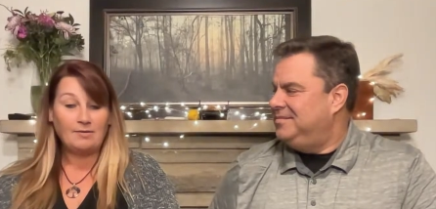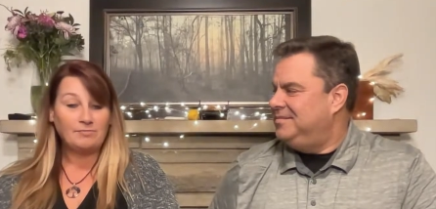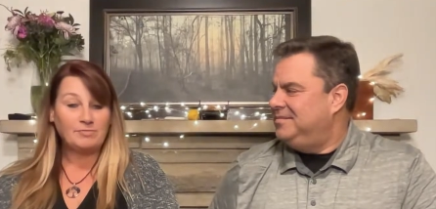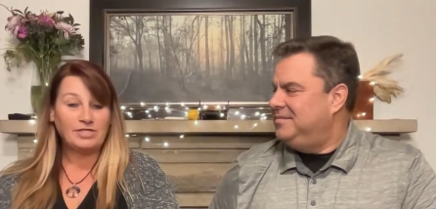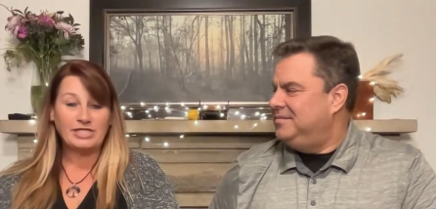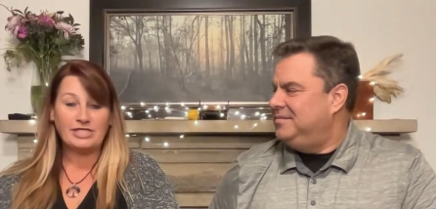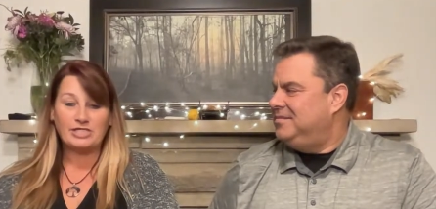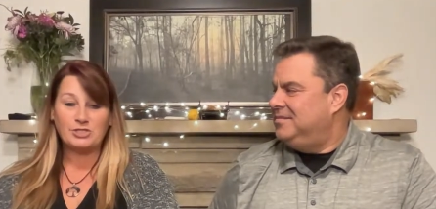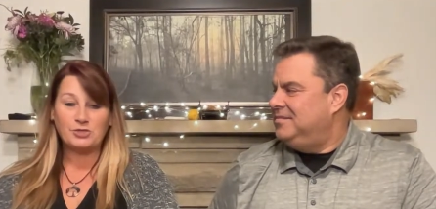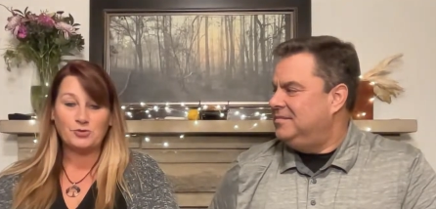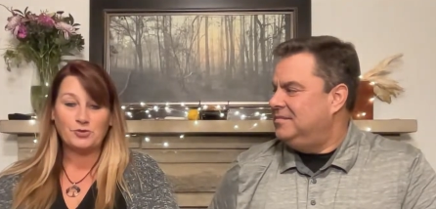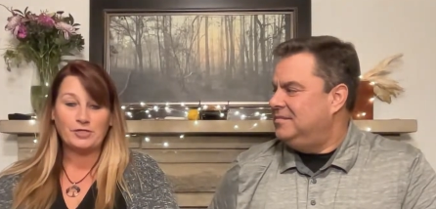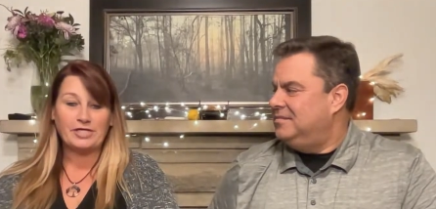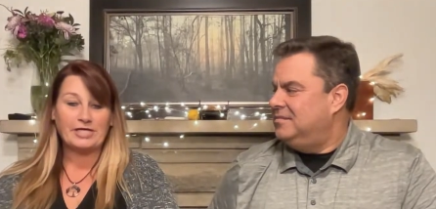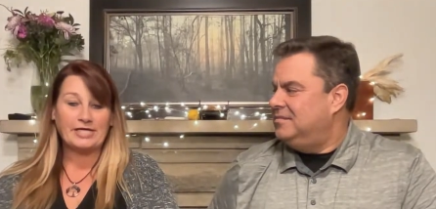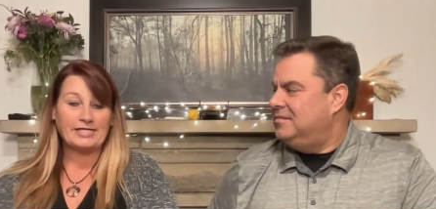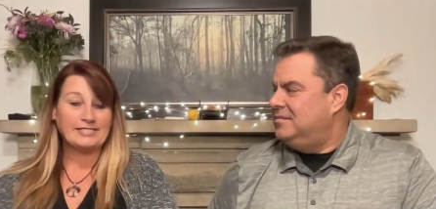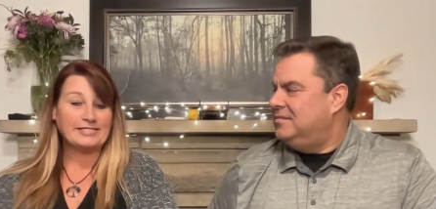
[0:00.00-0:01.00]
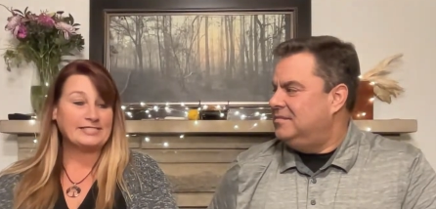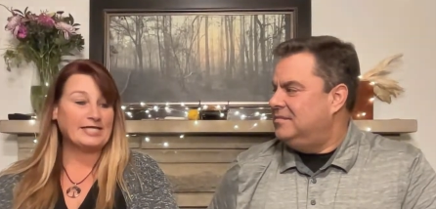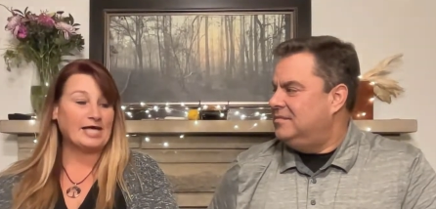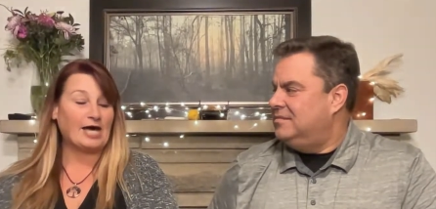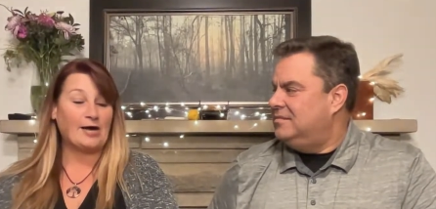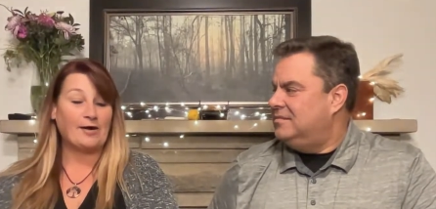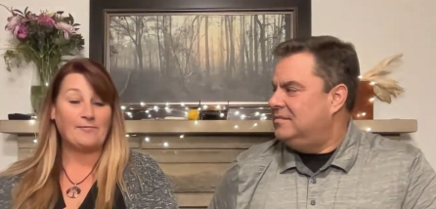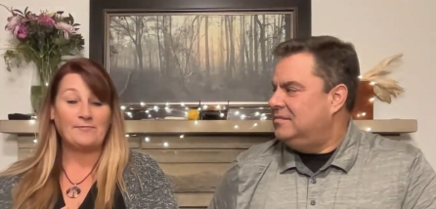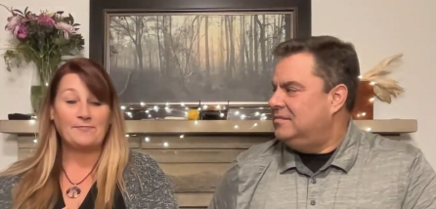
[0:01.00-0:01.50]
Speaker 1: please join us.
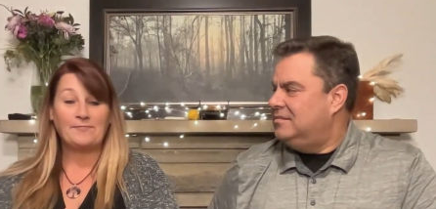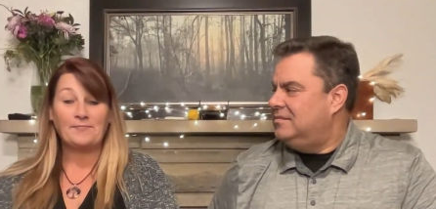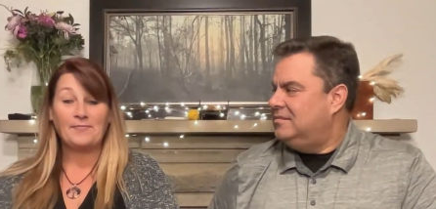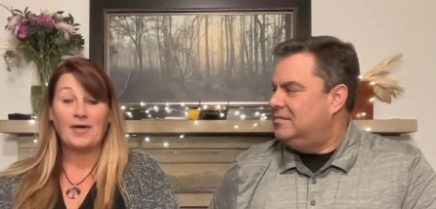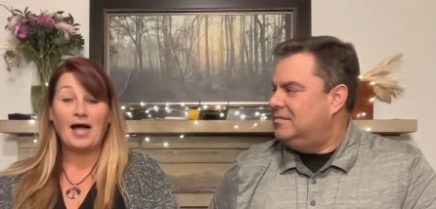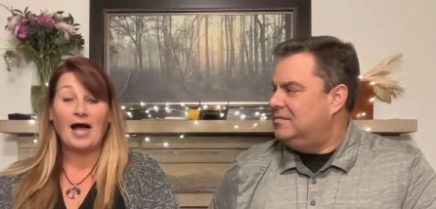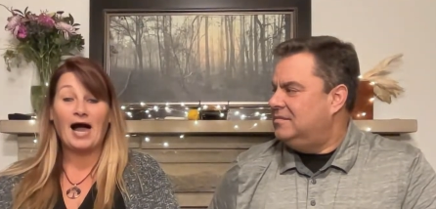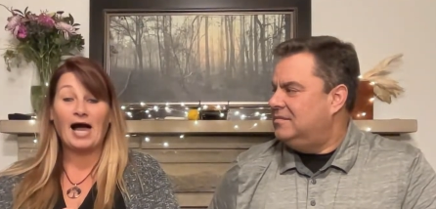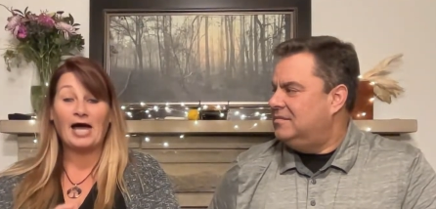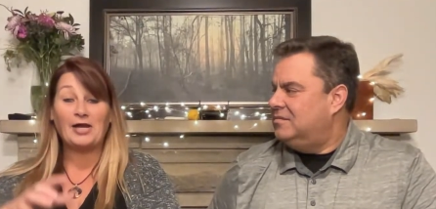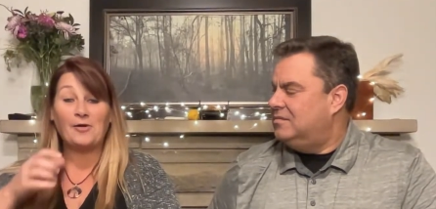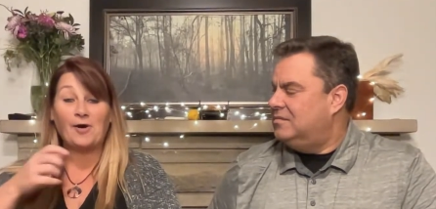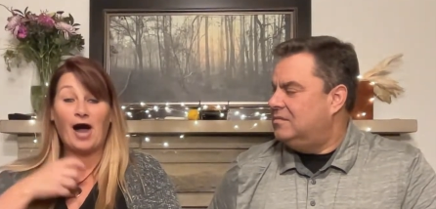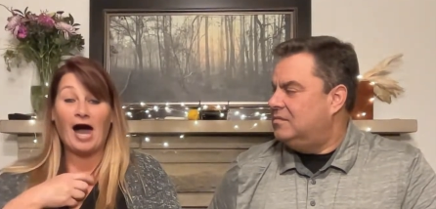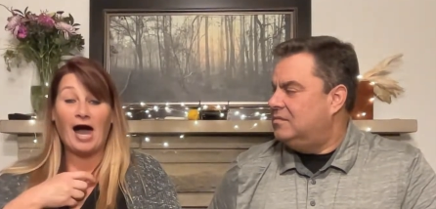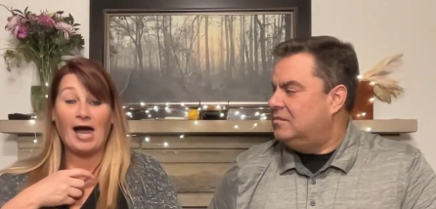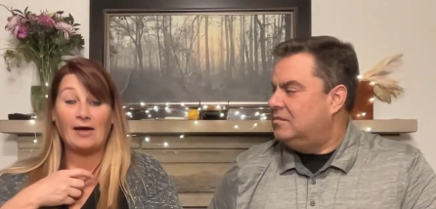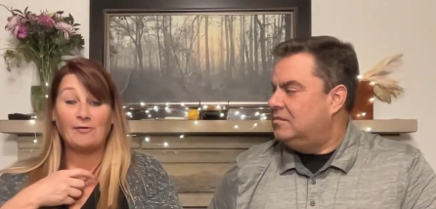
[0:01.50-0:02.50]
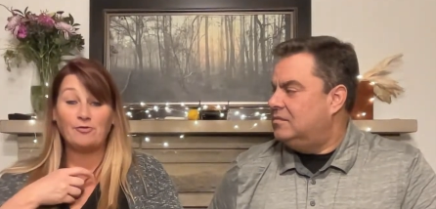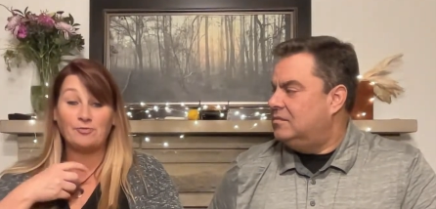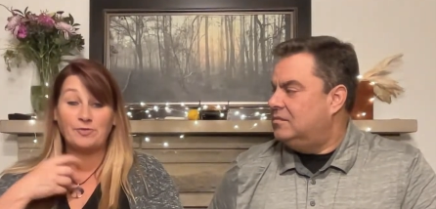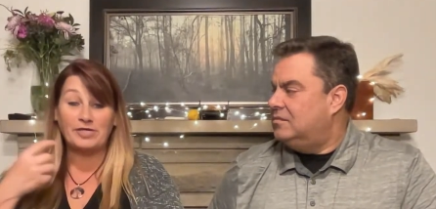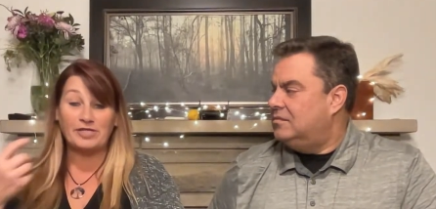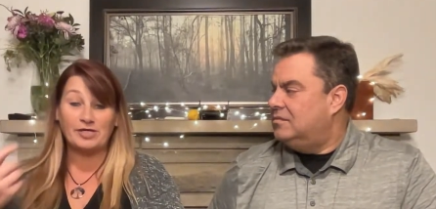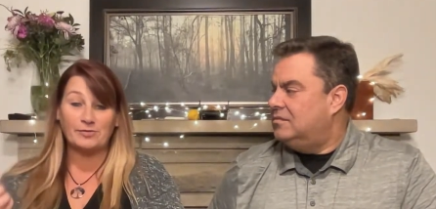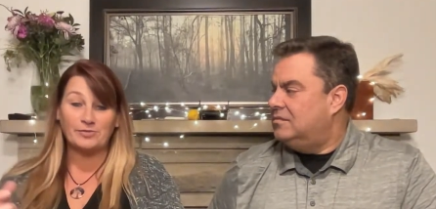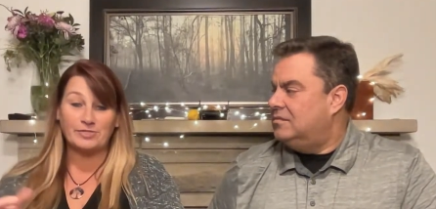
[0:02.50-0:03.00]
Um, I know I will be
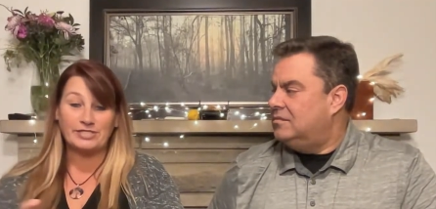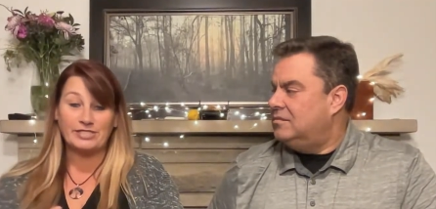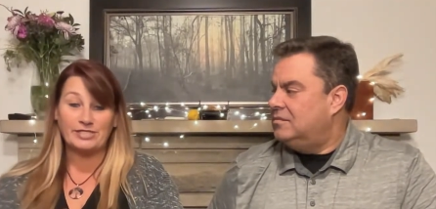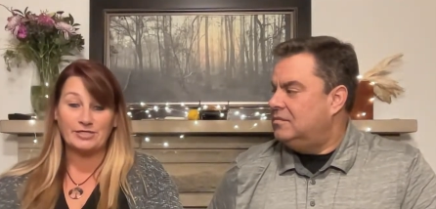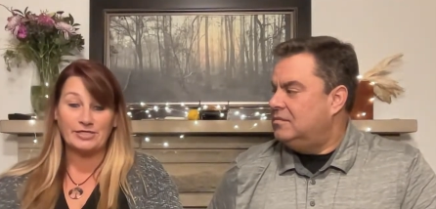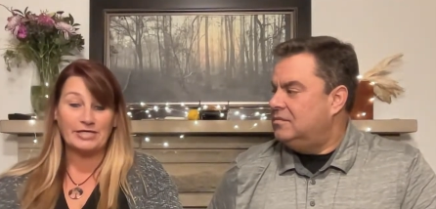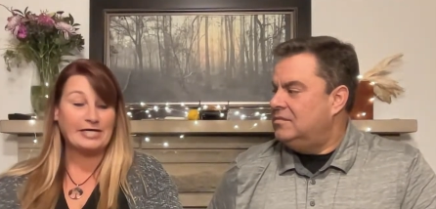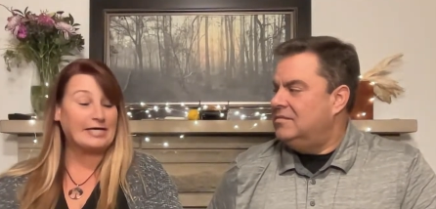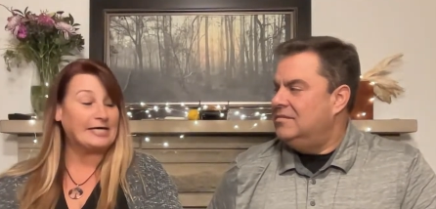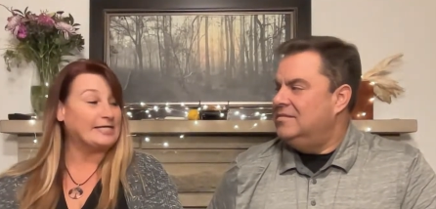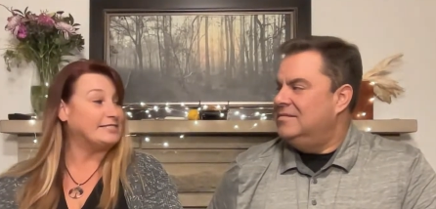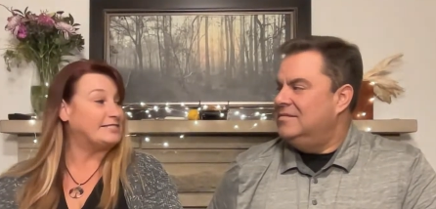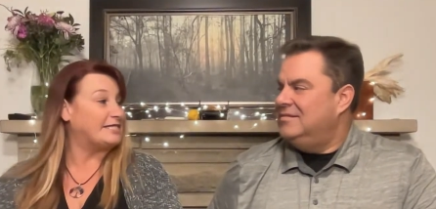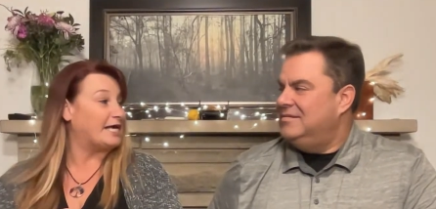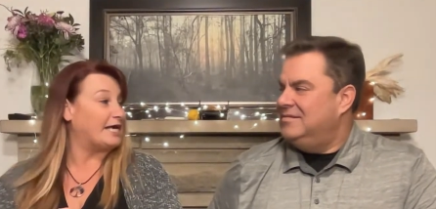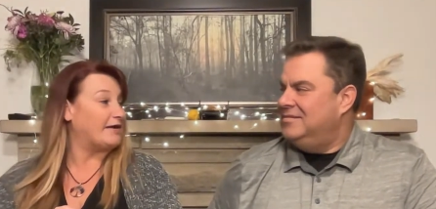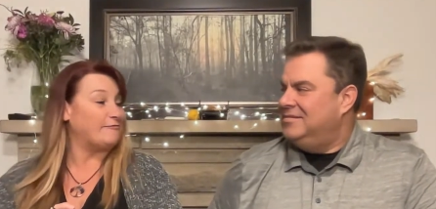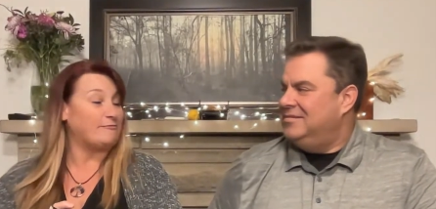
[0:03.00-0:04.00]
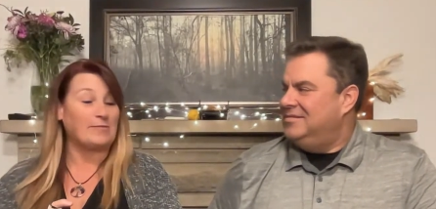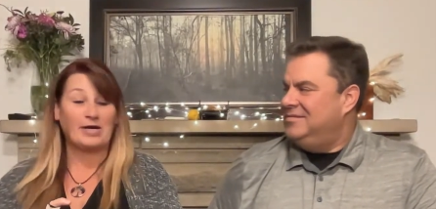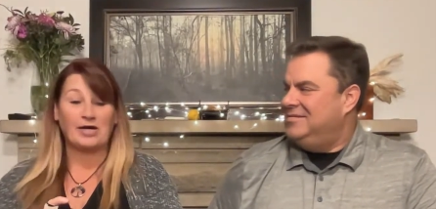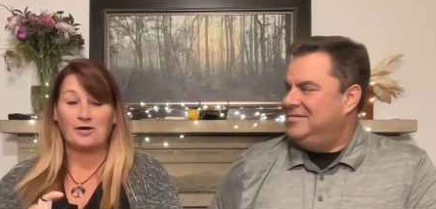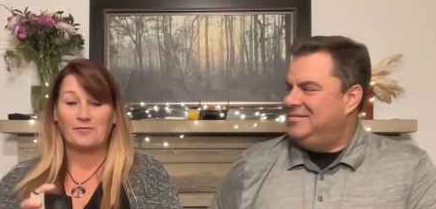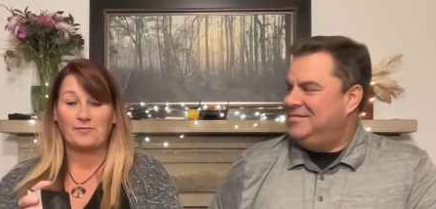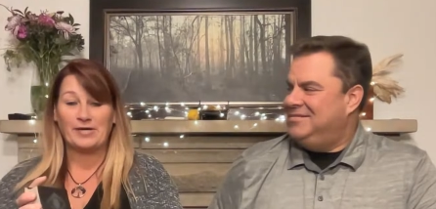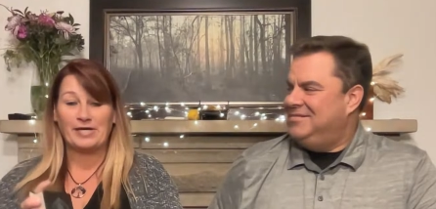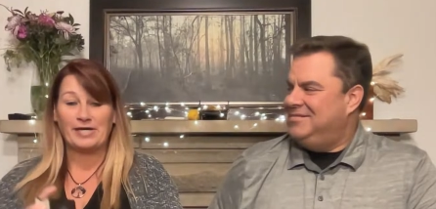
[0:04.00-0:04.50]
there with Celia. Dave may or
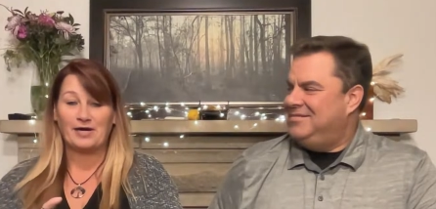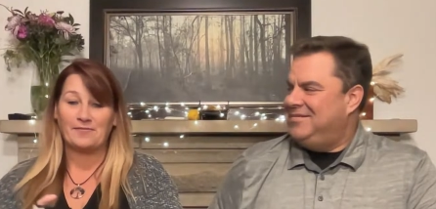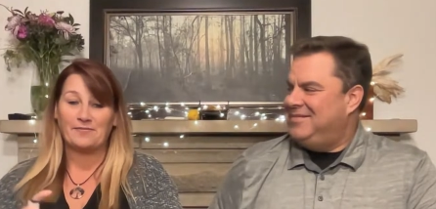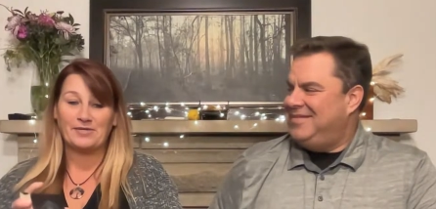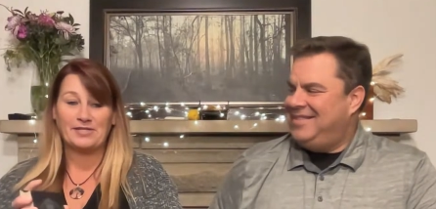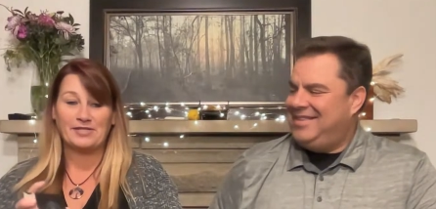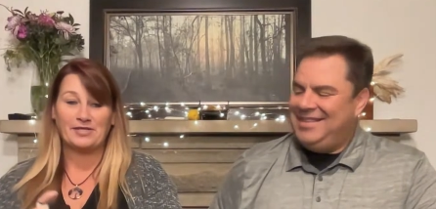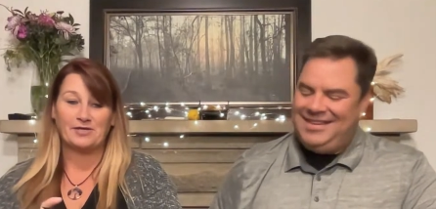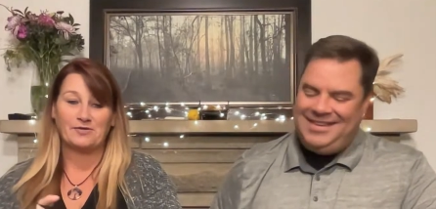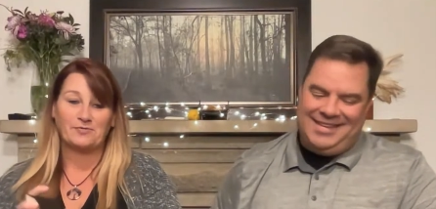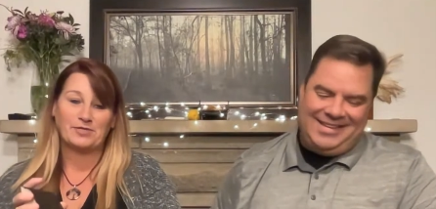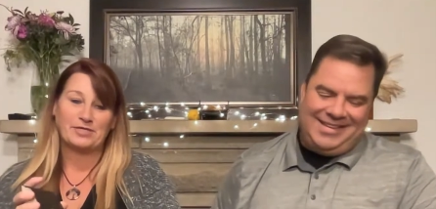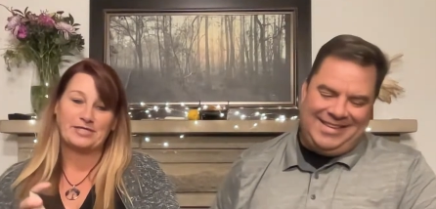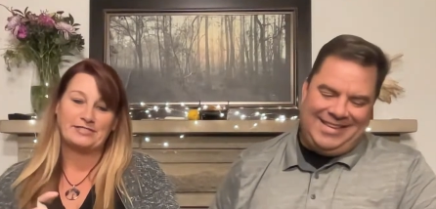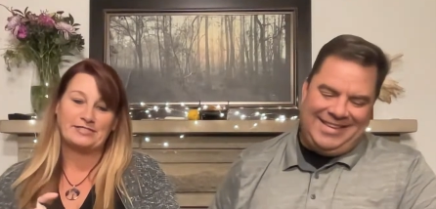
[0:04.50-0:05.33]
may not be there. We